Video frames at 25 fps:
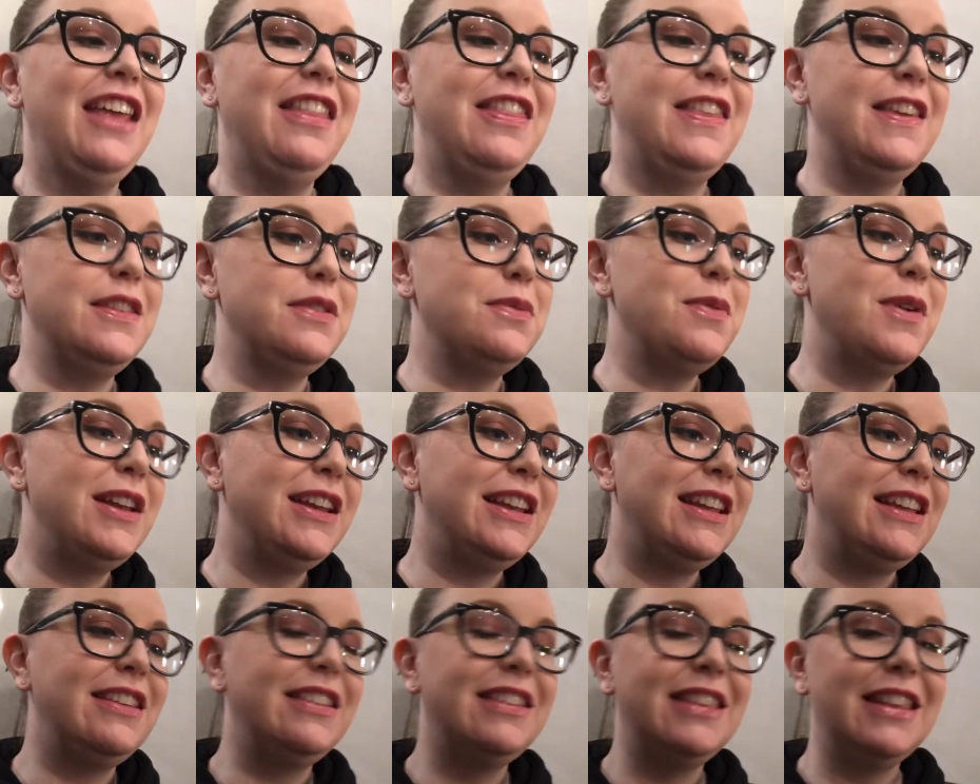This
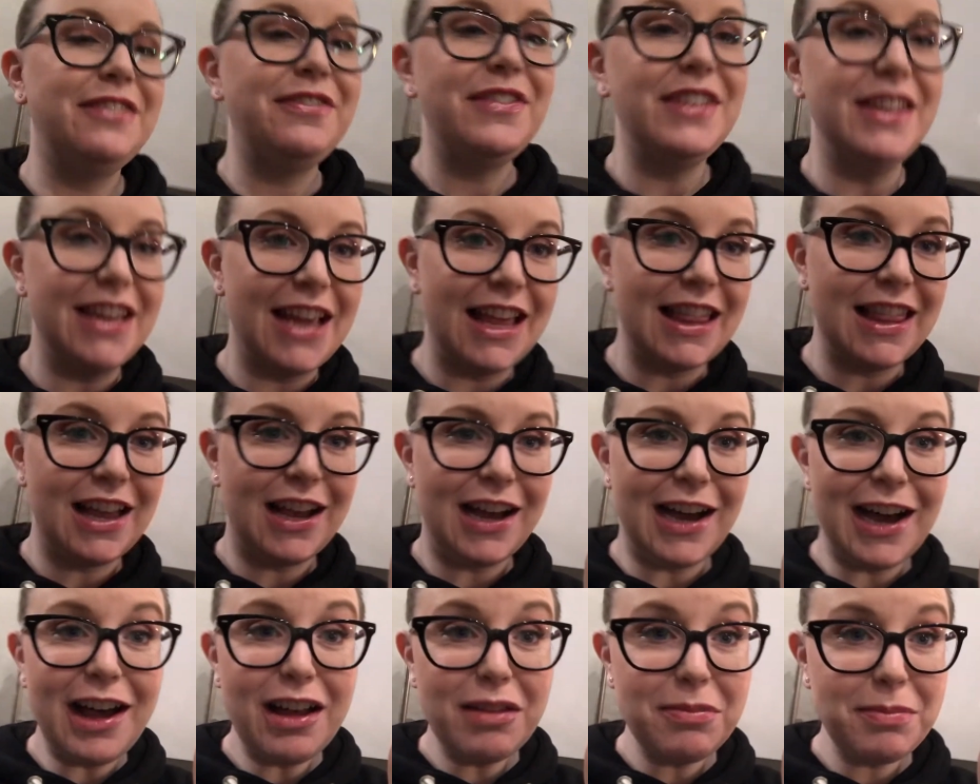one is the vanilla
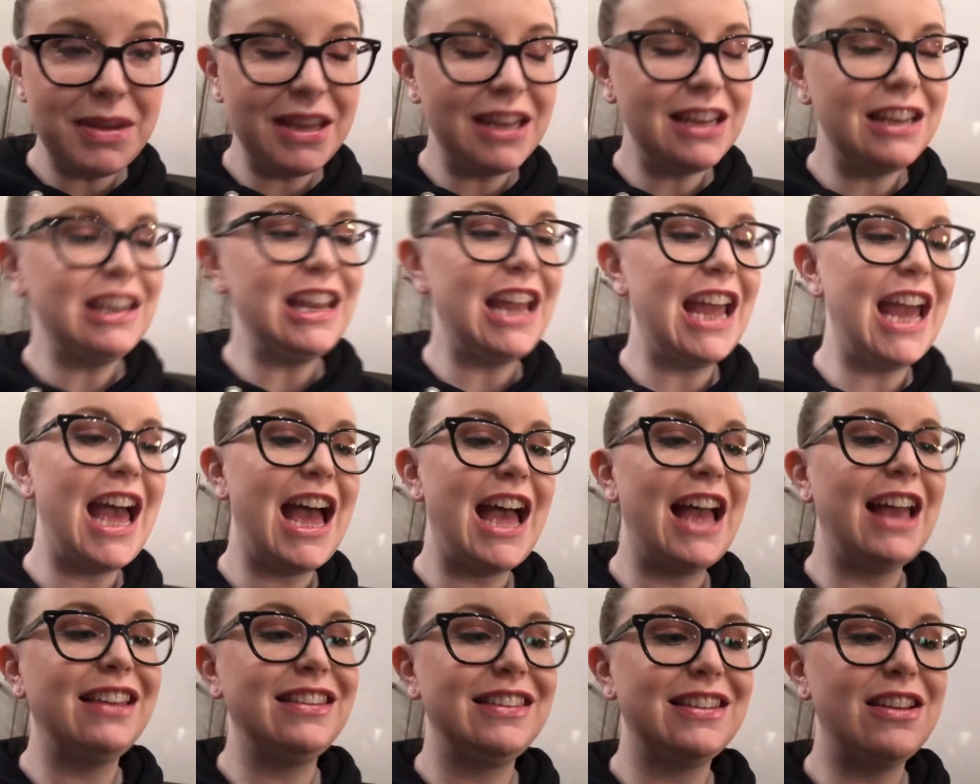almond. It
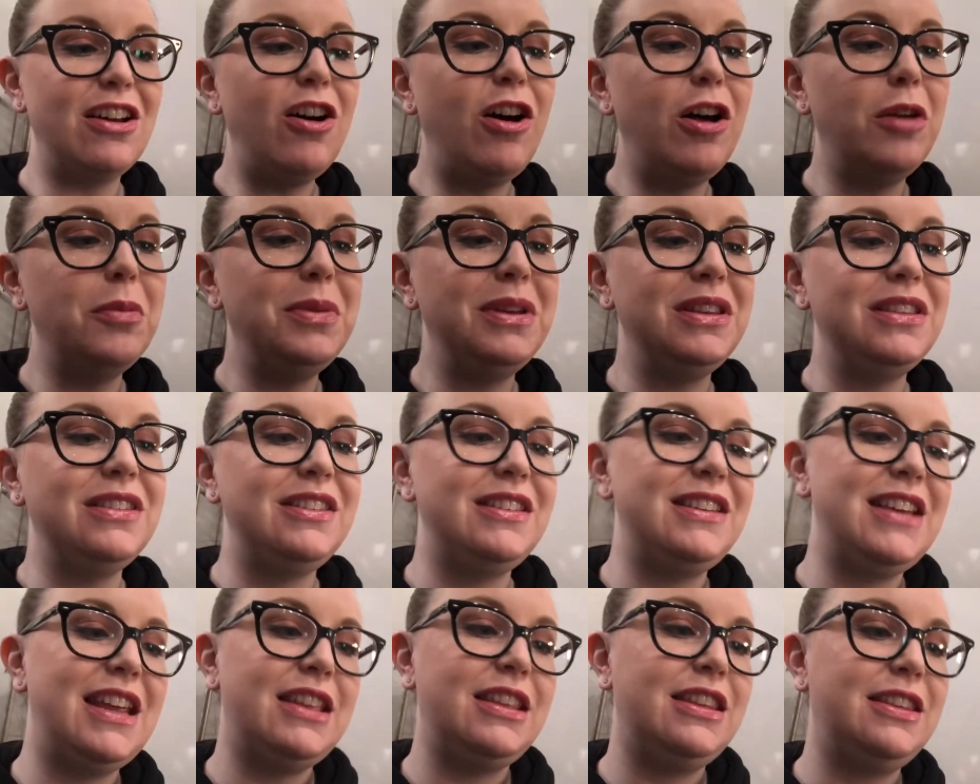has almonds,
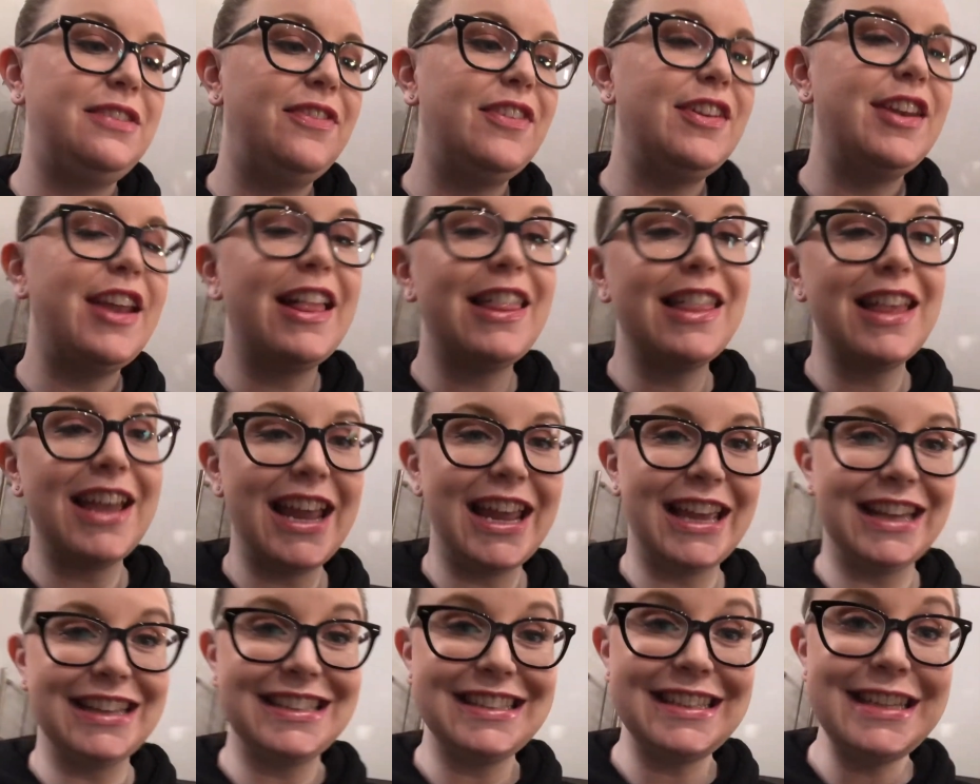dates, vanilla,
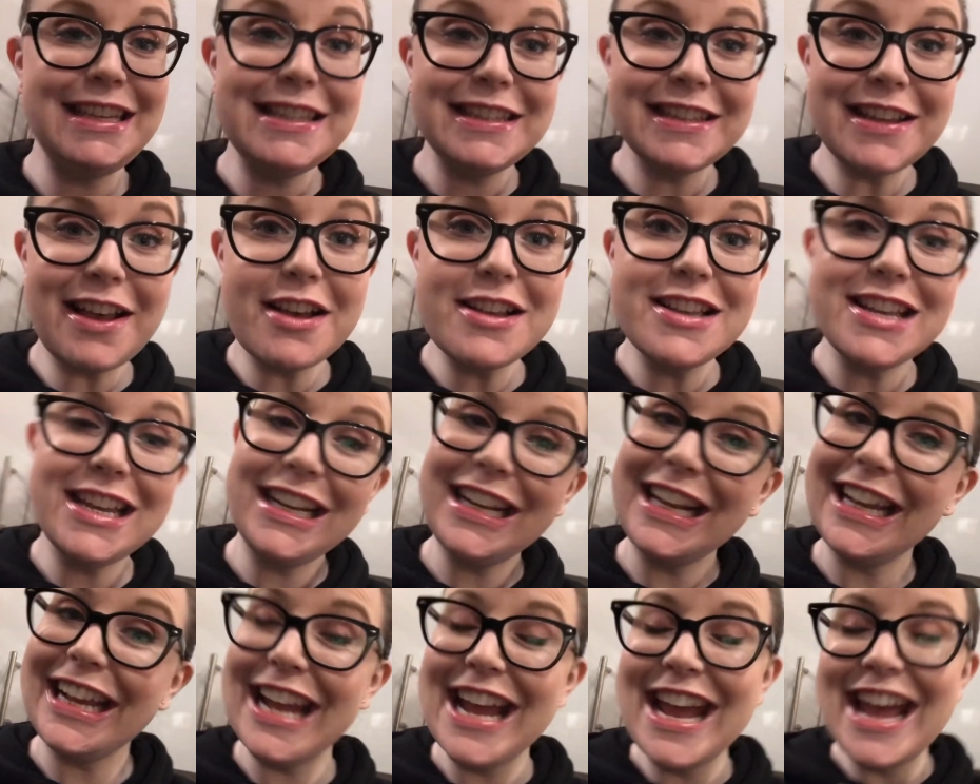and sea salt
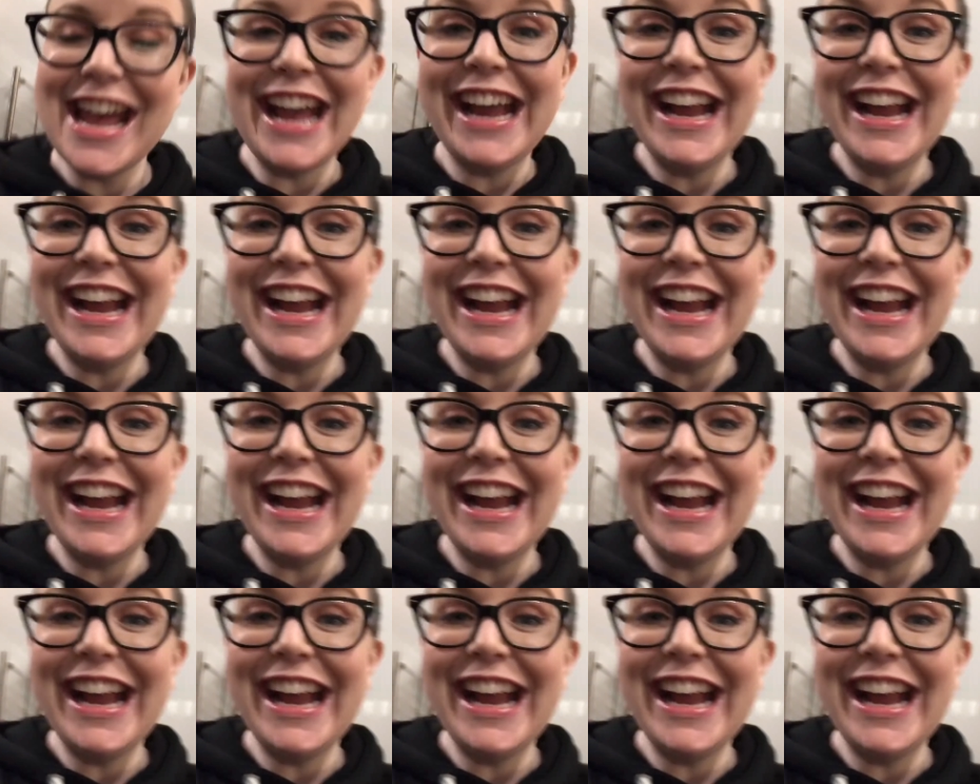in it.